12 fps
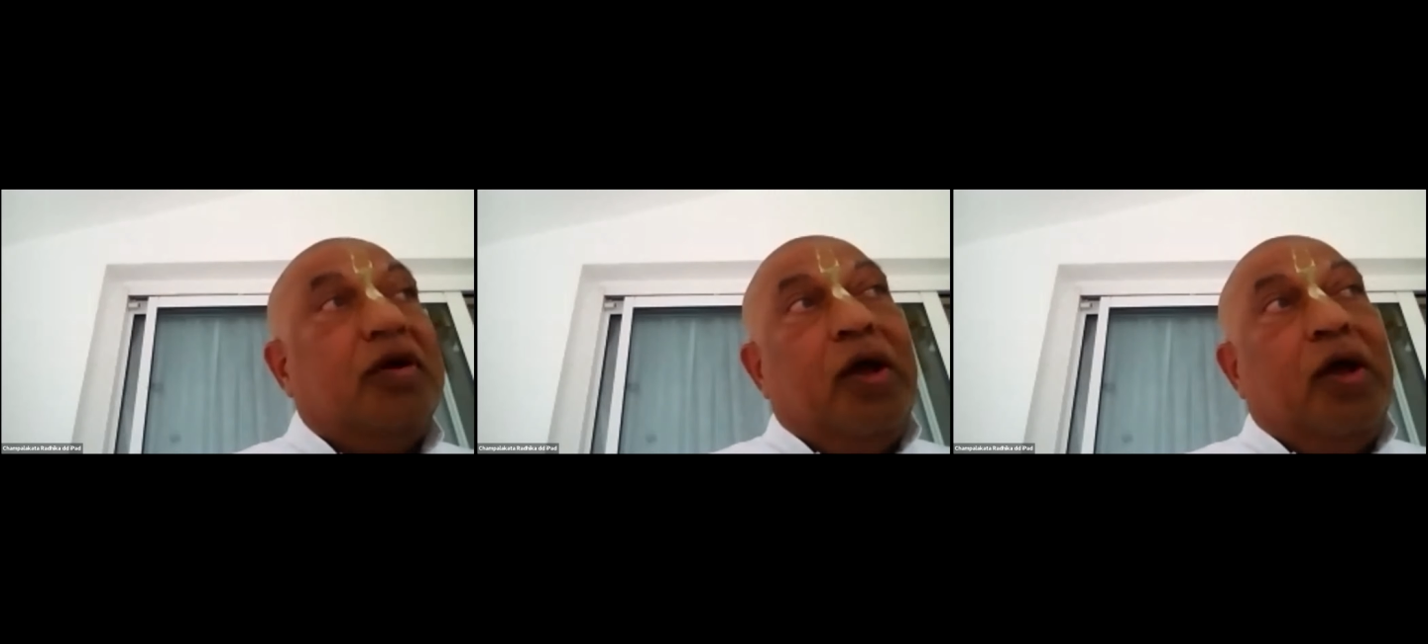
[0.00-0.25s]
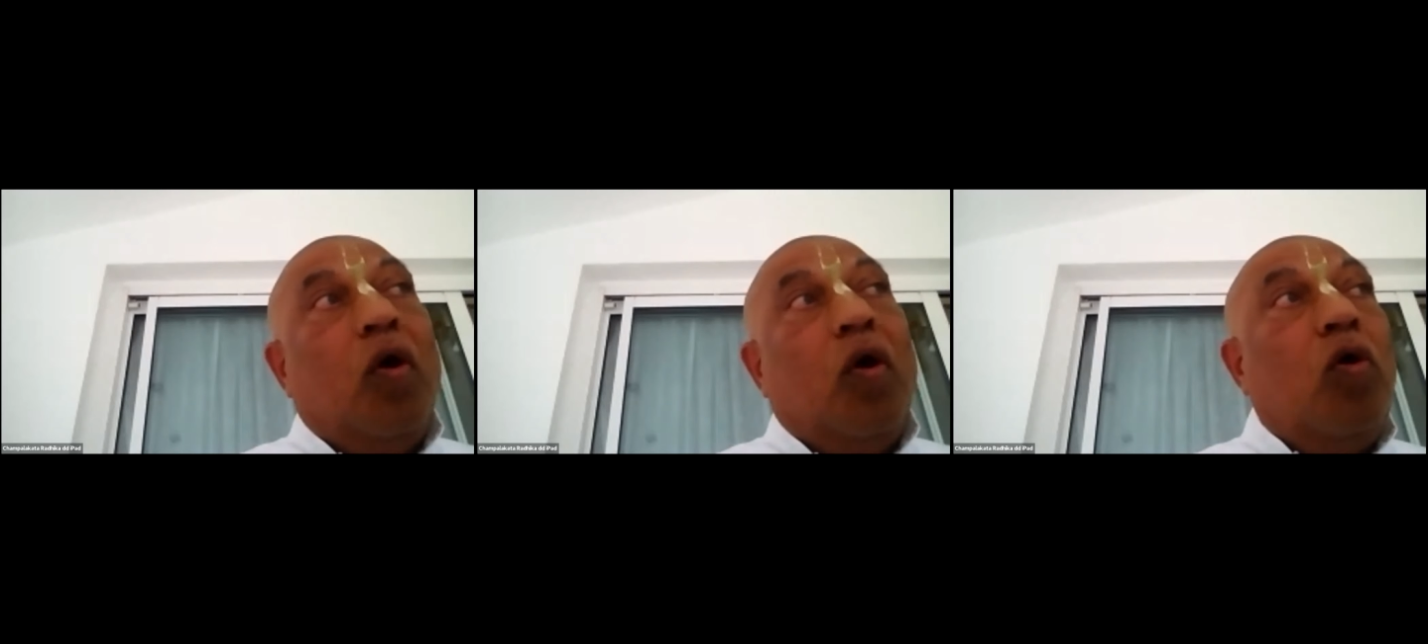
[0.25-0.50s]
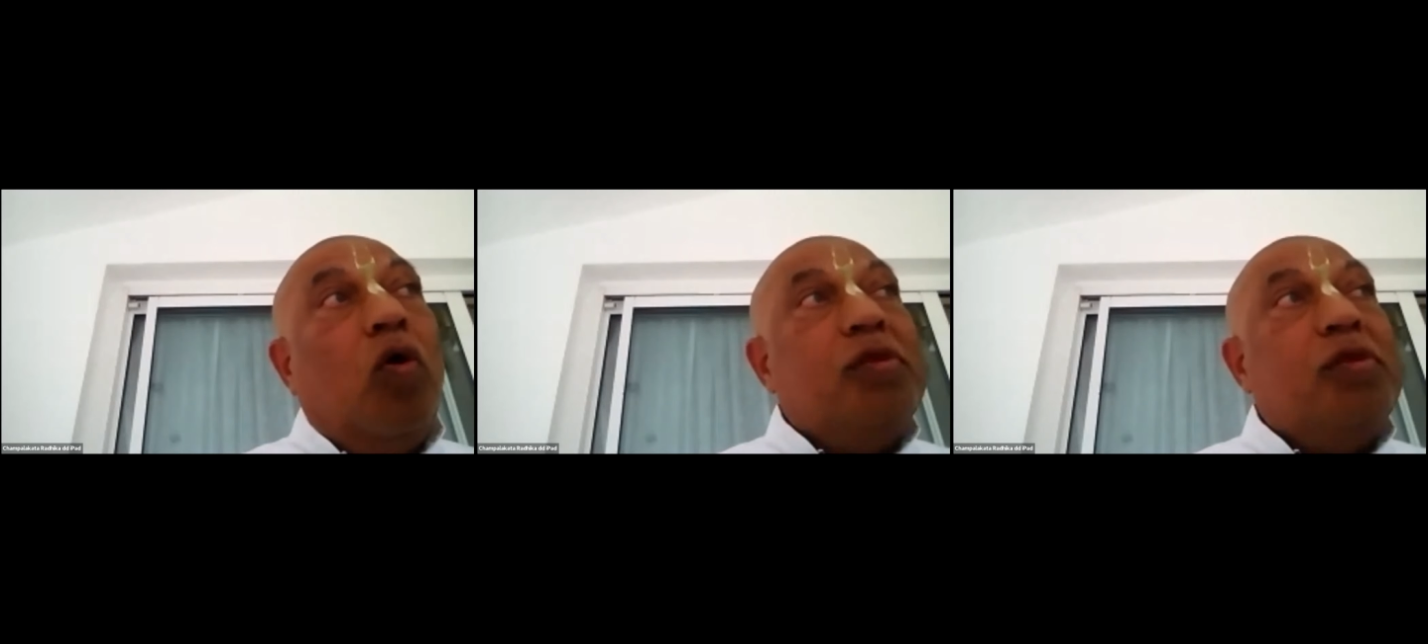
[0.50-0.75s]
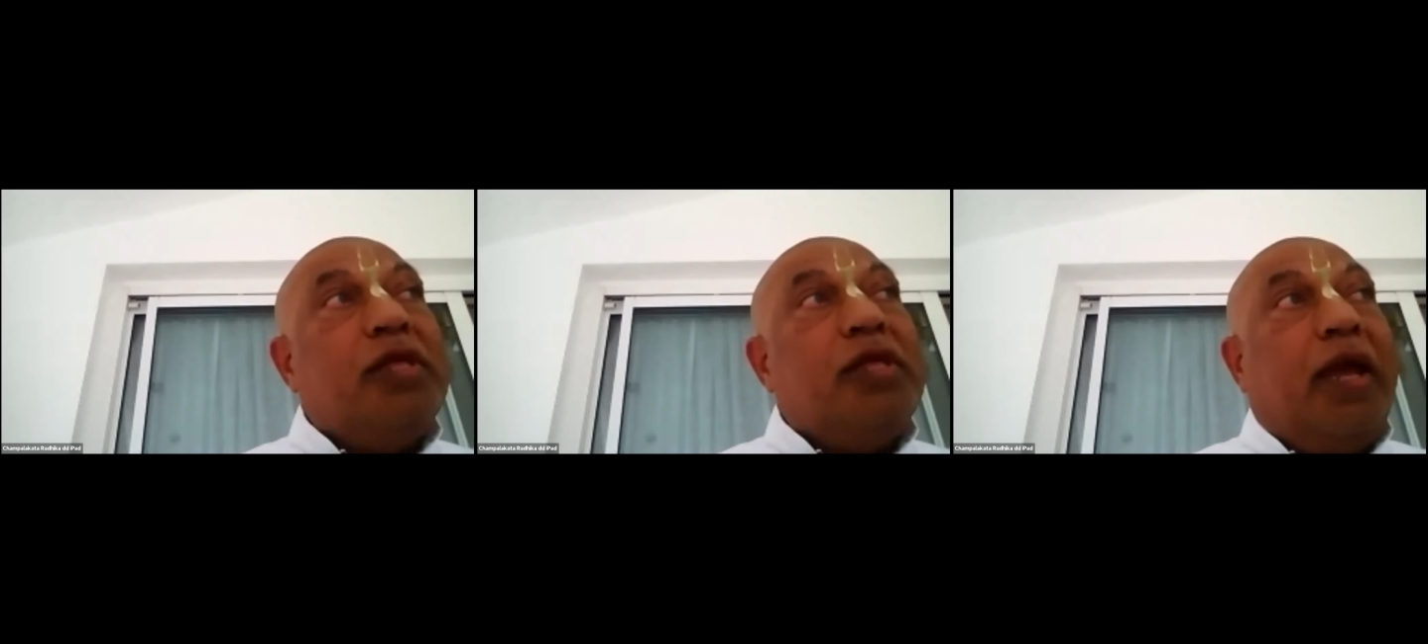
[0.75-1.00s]
They all
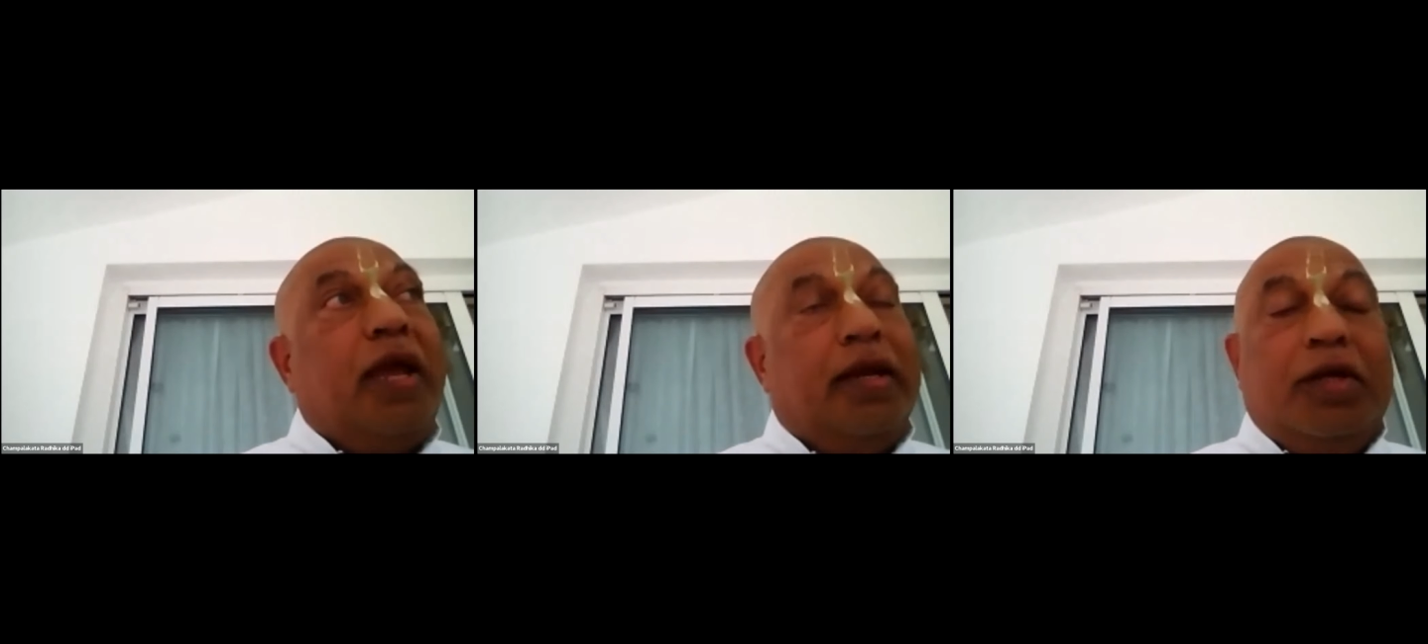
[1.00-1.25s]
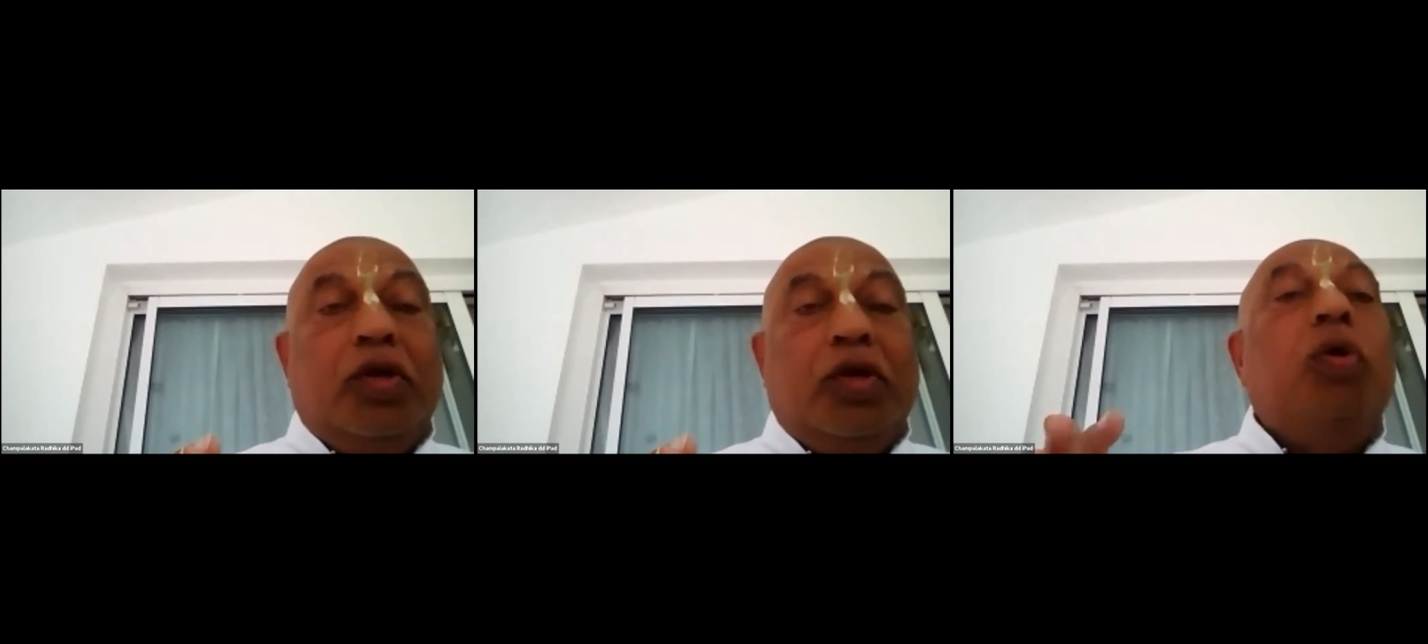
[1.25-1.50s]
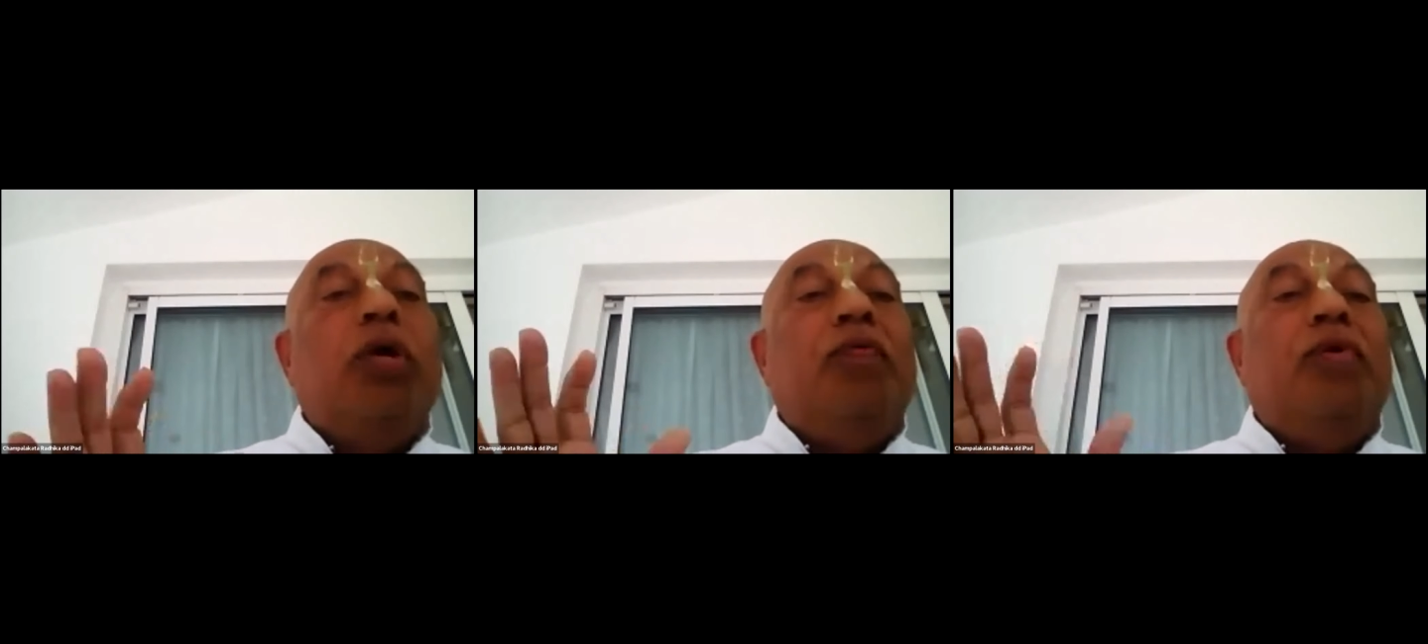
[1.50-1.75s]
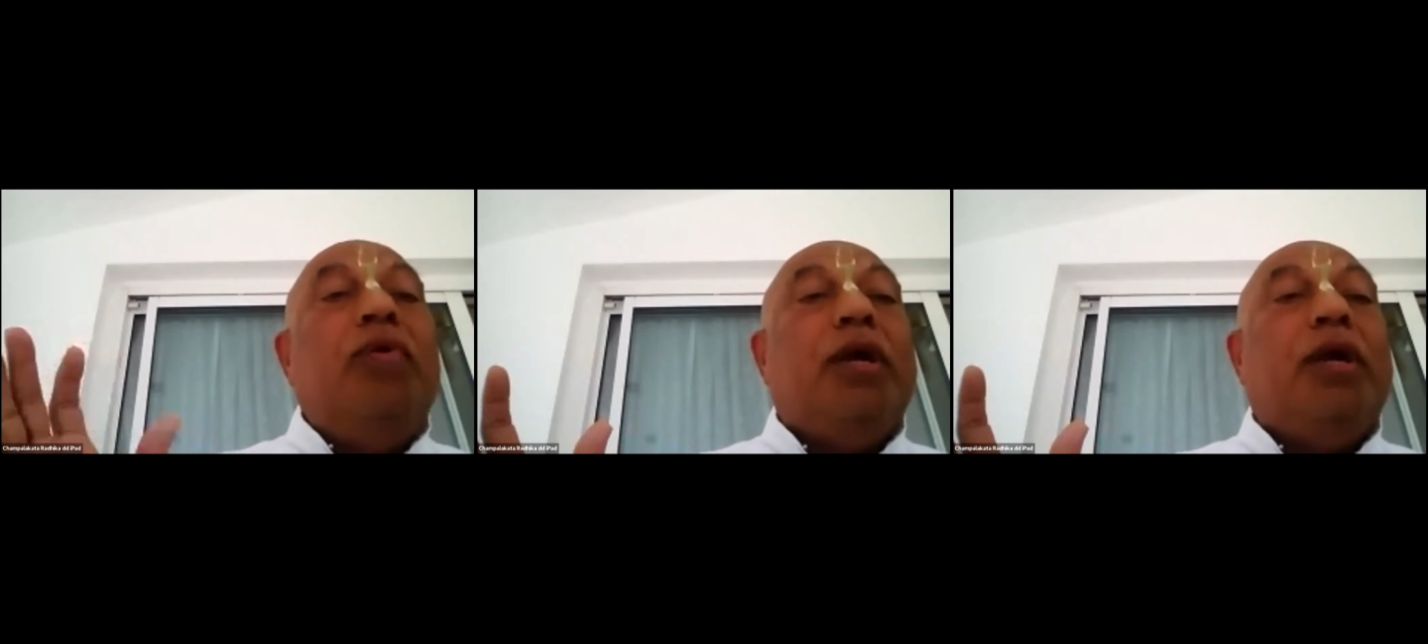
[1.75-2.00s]
say that you giving
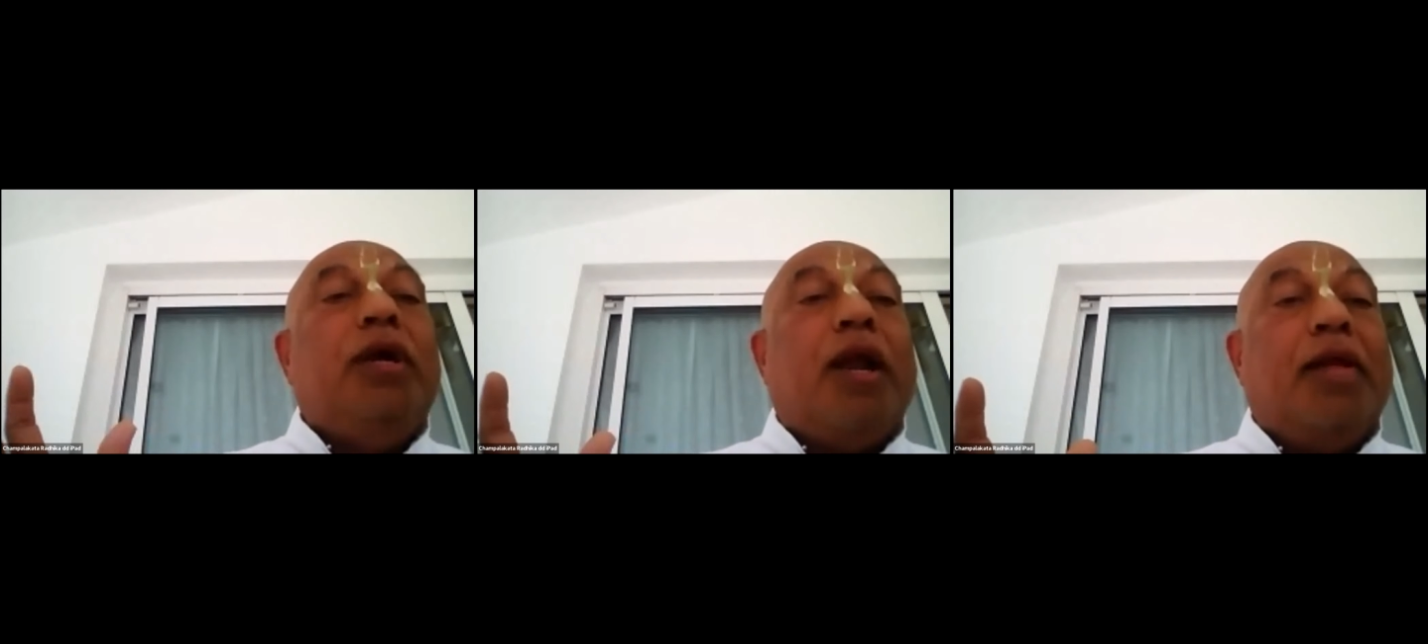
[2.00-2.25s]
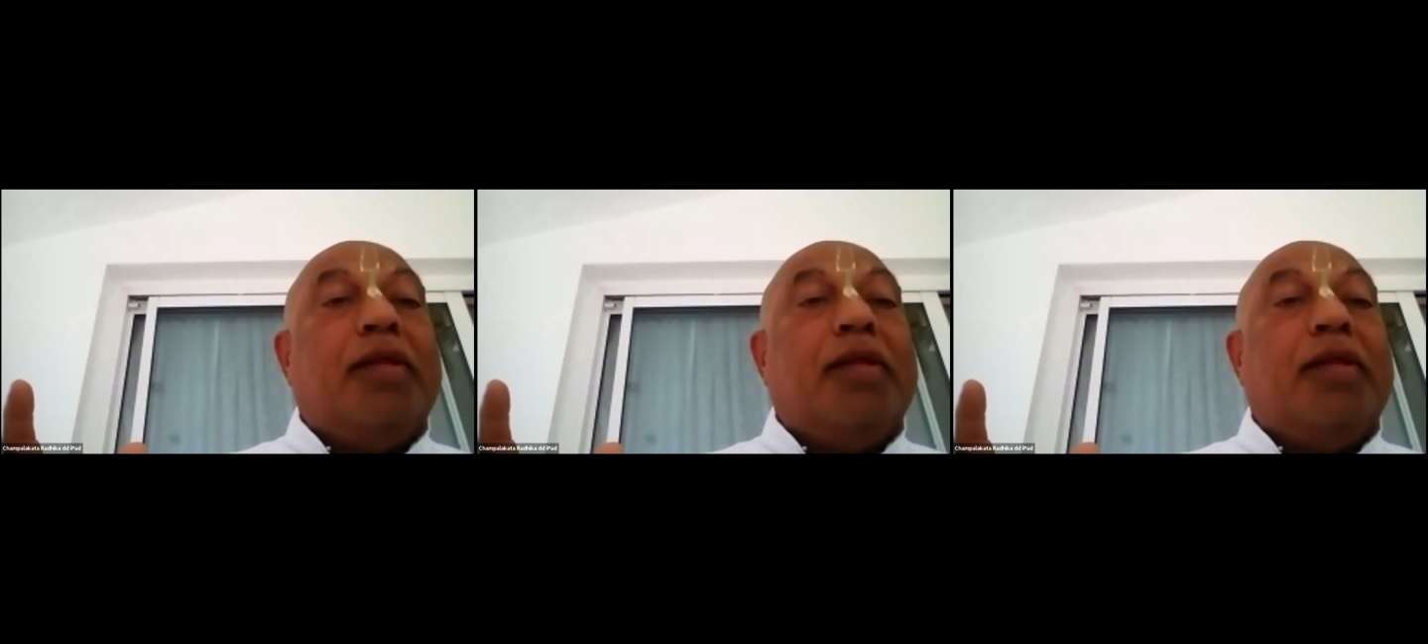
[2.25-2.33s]
the class.